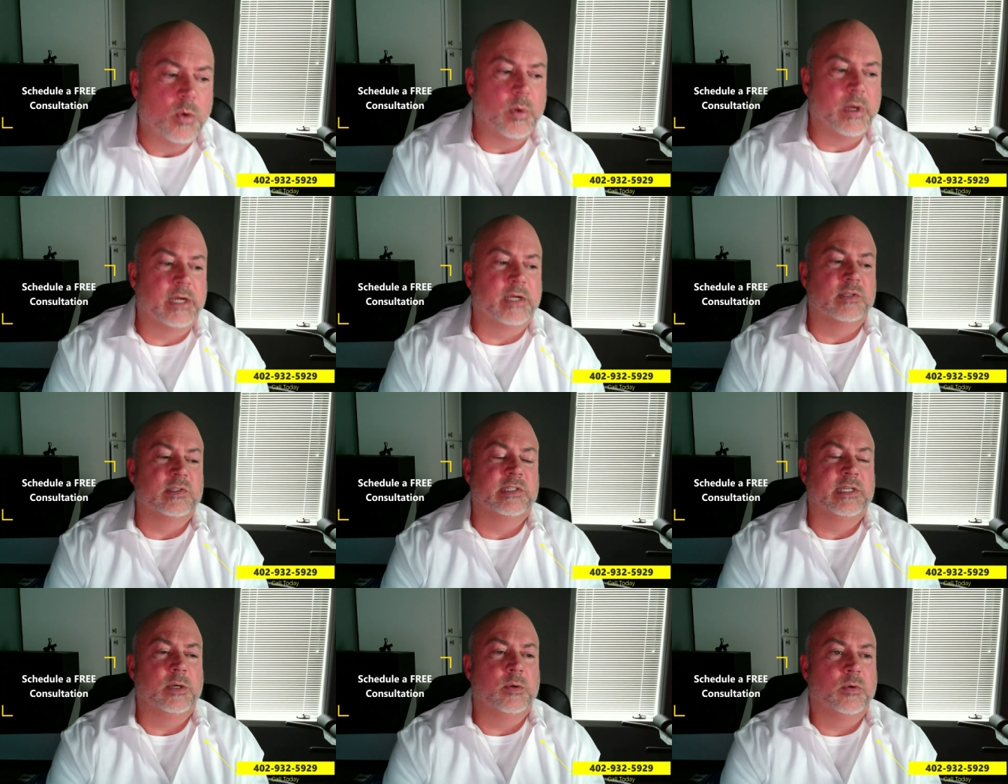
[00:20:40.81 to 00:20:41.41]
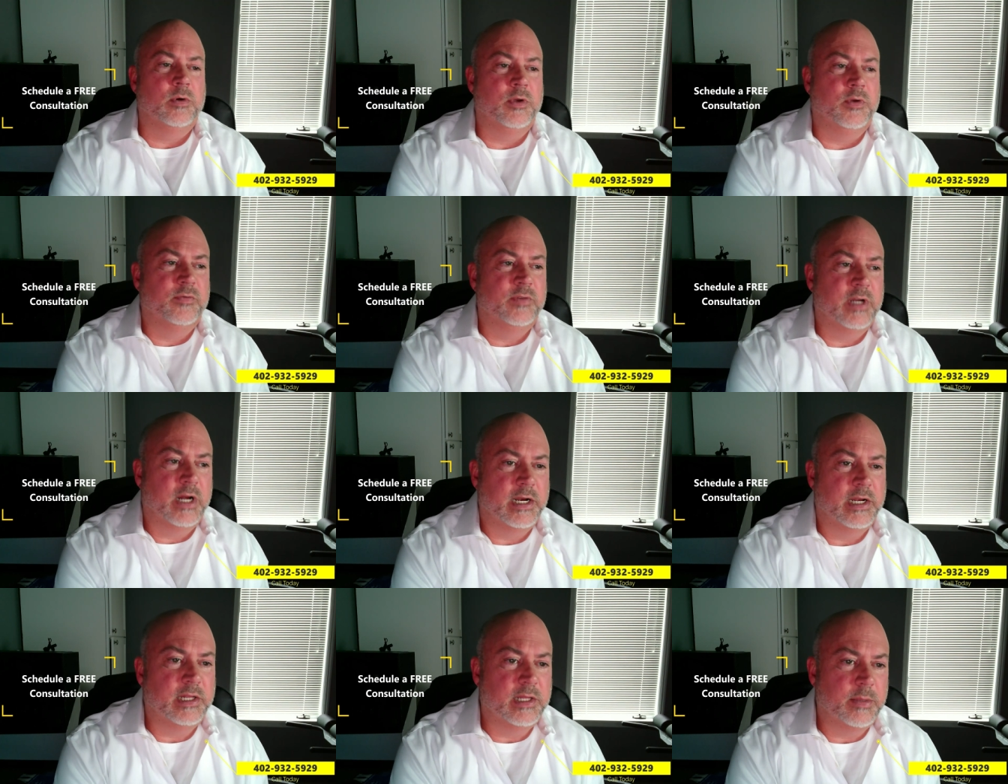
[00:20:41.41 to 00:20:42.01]
We can see what you've
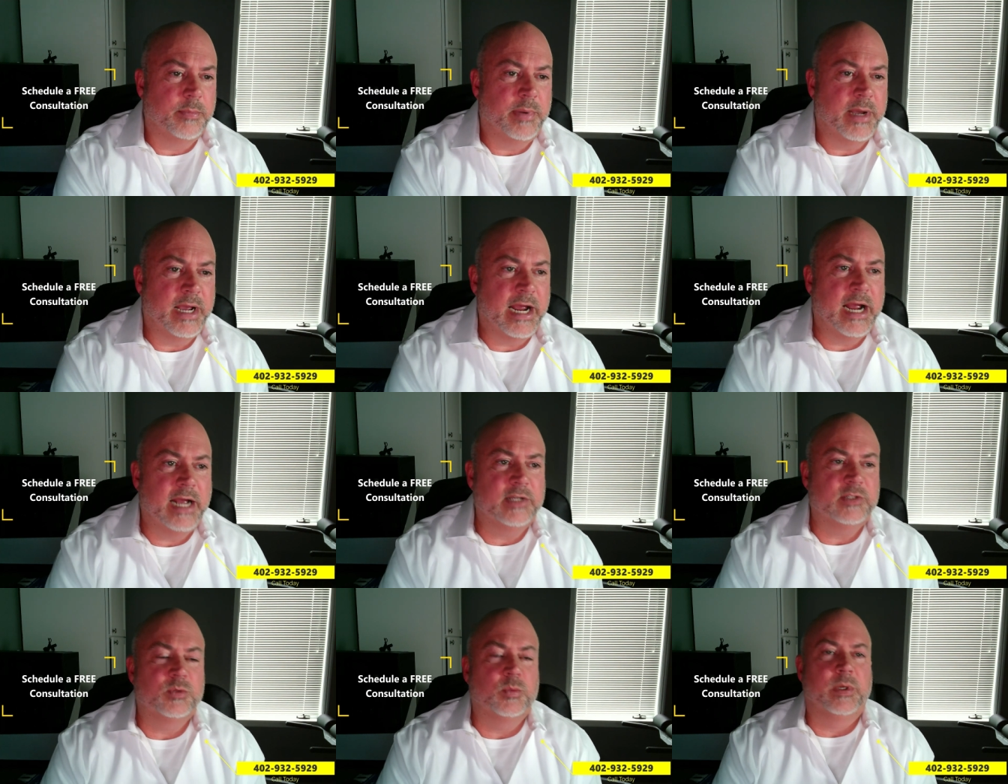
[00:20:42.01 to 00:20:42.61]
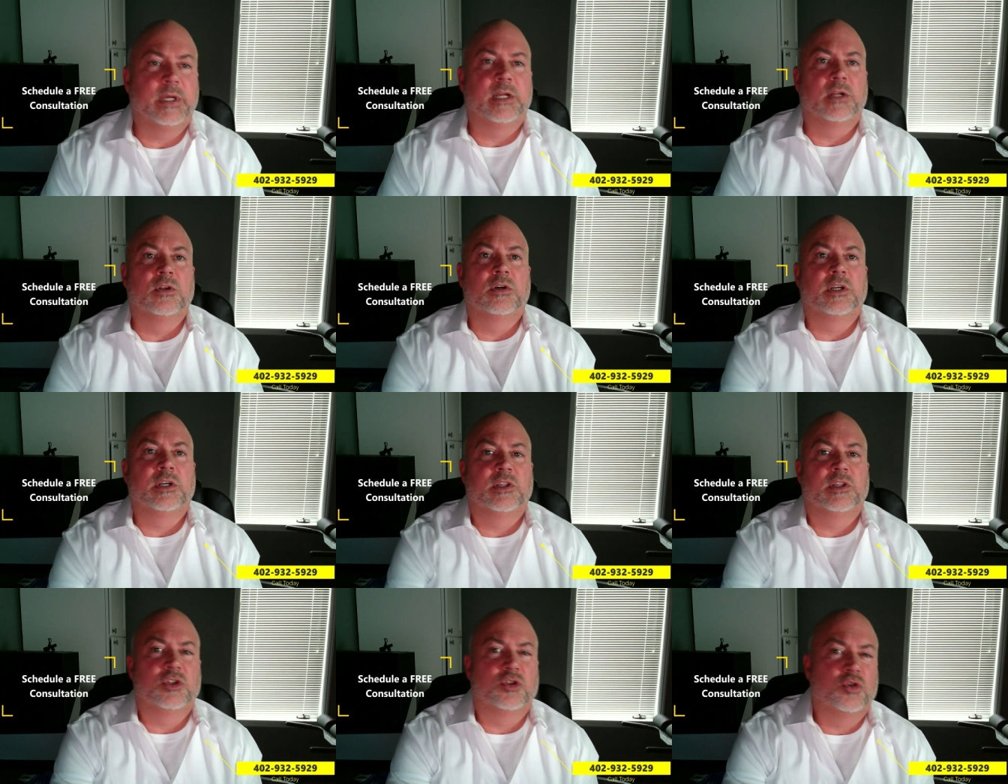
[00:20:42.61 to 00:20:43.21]
done in the past. We can
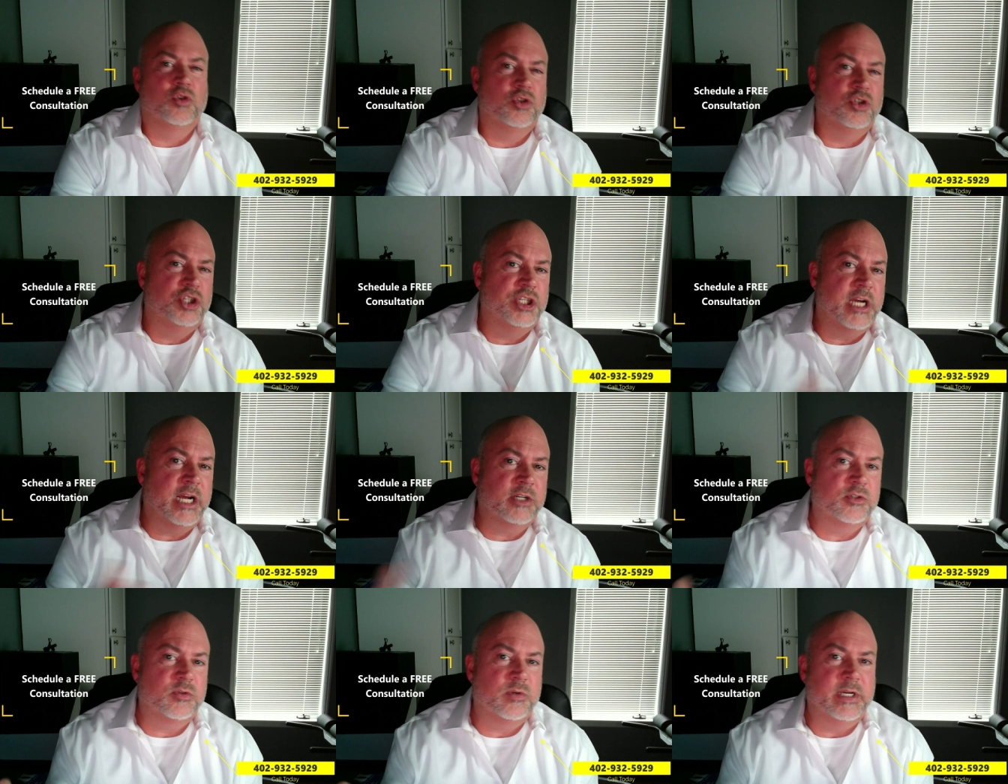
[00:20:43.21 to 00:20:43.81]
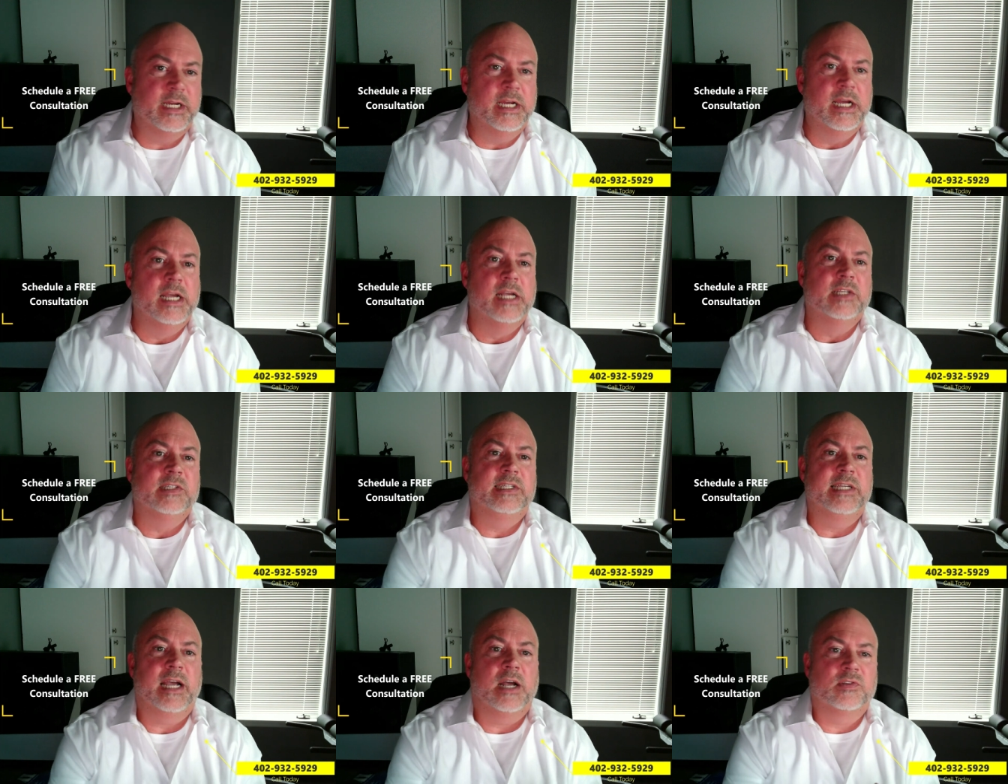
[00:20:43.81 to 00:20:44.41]
look at the trajectory,
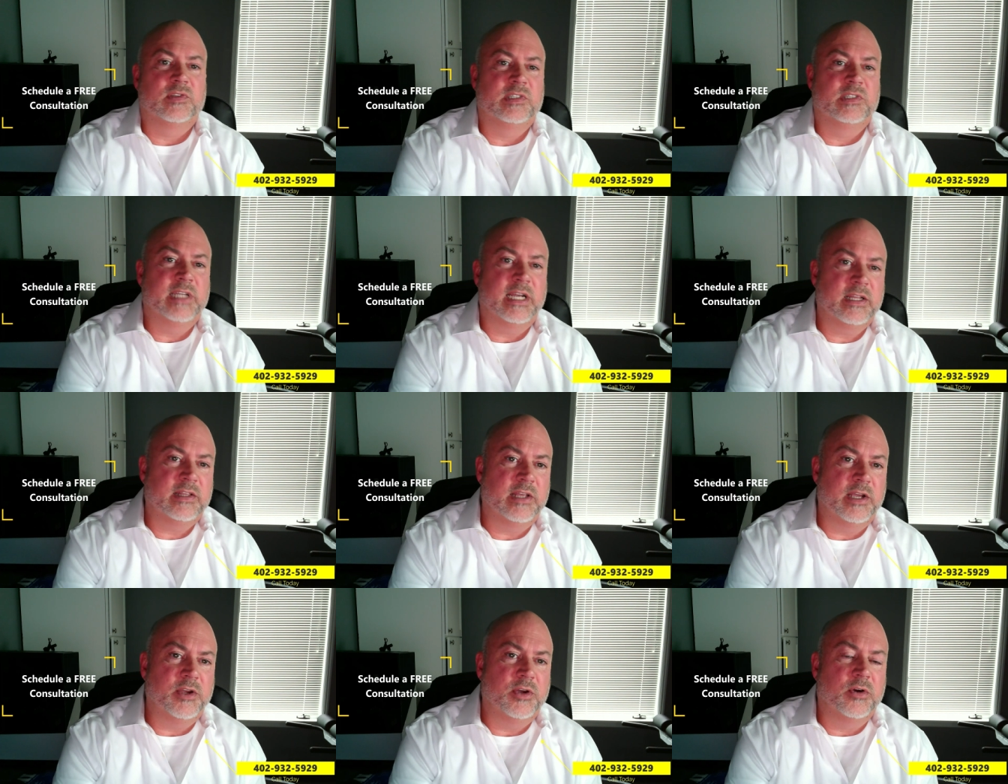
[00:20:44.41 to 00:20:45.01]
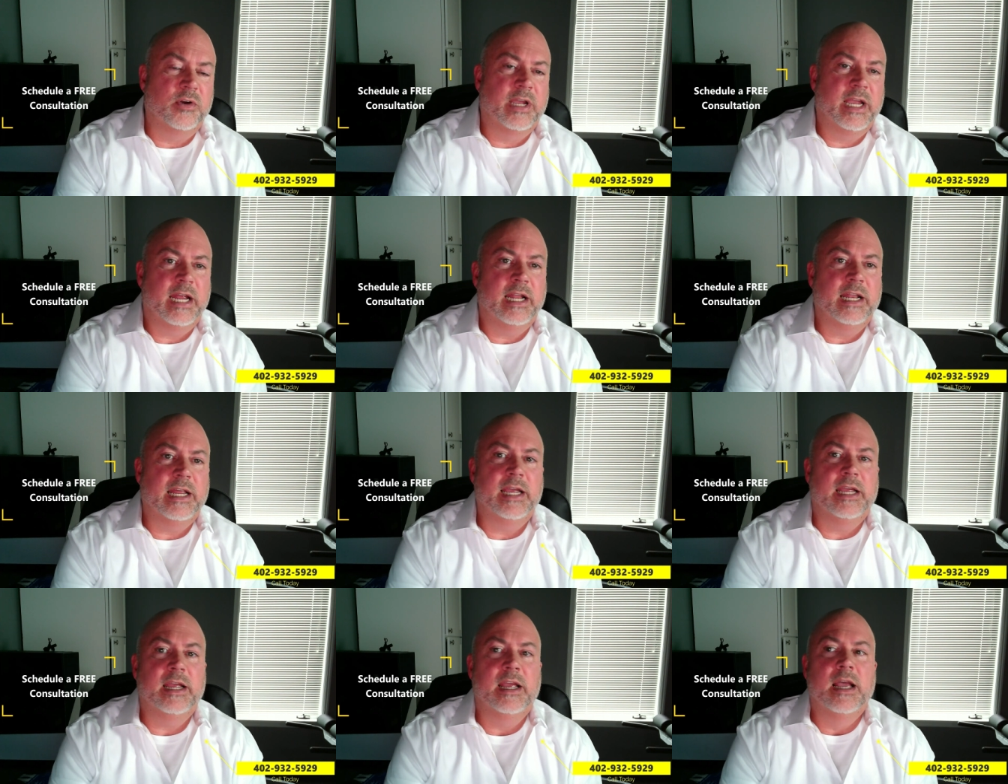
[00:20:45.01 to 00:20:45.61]
see how sick that you're
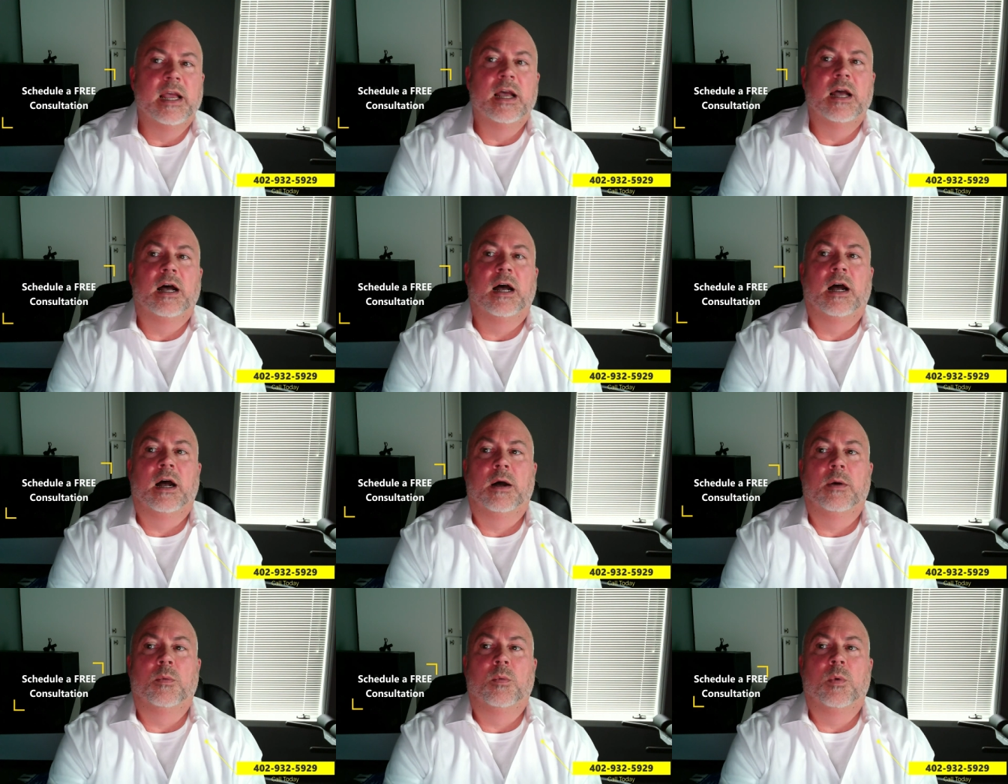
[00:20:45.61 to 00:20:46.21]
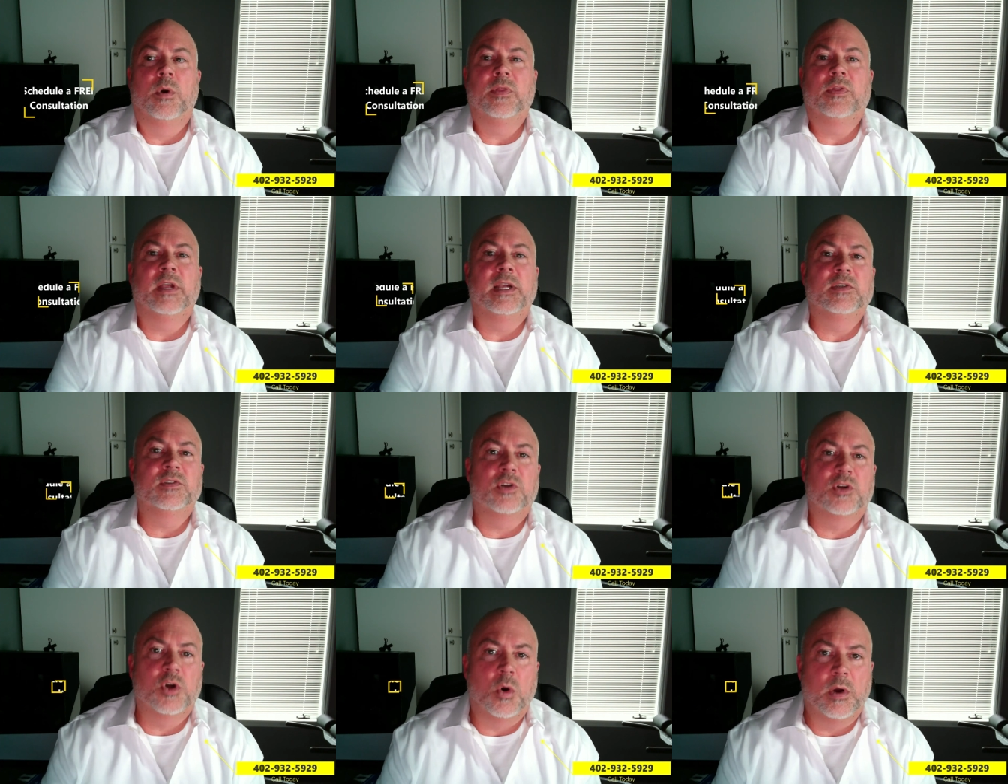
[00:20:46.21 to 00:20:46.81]
getting, um, what
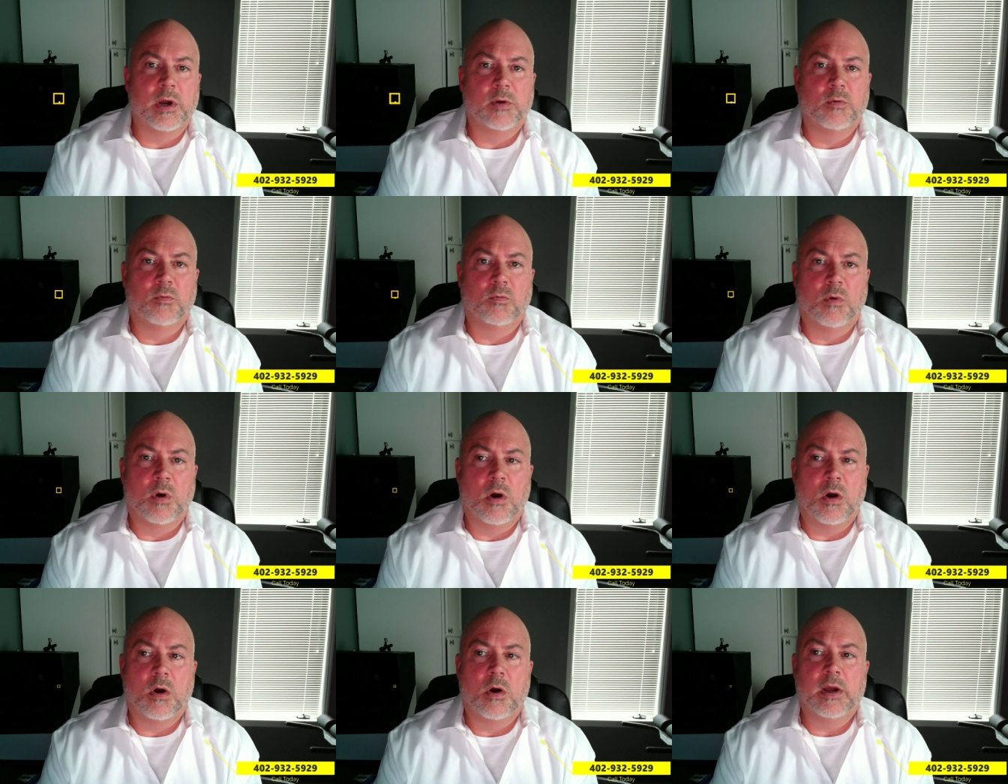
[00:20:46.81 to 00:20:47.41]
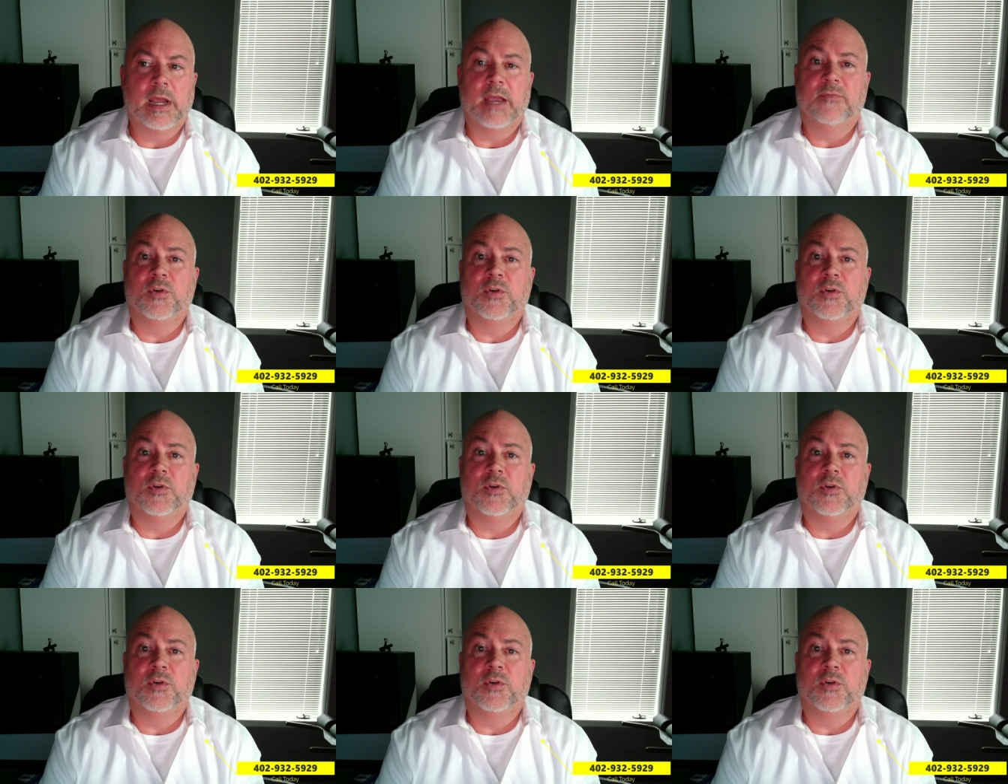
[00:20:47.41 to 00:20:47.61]
things are going wrong.